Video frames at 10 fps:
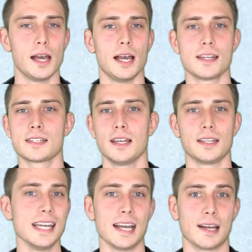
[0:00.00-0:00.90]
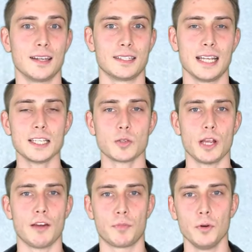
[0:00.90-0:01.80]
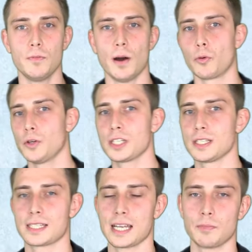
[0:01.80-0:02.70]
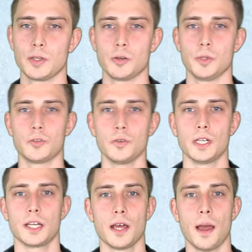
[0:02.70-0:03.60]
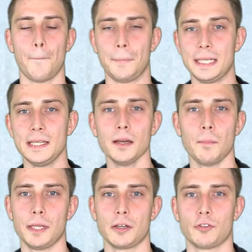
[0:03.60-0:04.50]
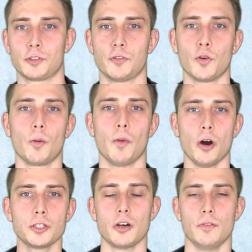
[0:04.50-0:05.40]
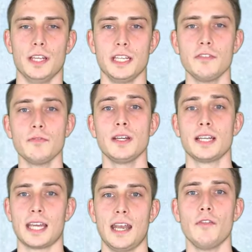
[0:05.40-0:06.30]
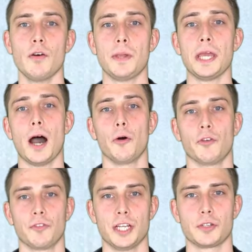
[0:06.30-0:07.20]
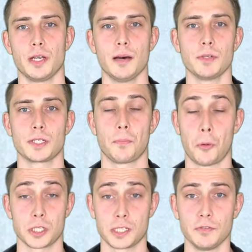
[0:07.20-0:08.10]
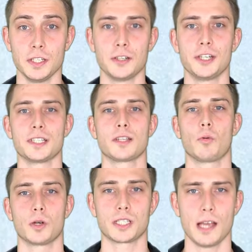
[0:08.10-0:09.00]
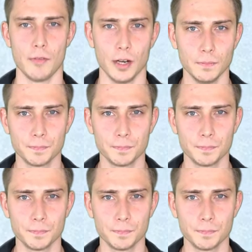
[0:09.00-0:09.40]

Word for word: And yeah, thus we have proven our original statement to be true that p being of the form odd over even can never be out of natural numbers, positive integers whatsoever.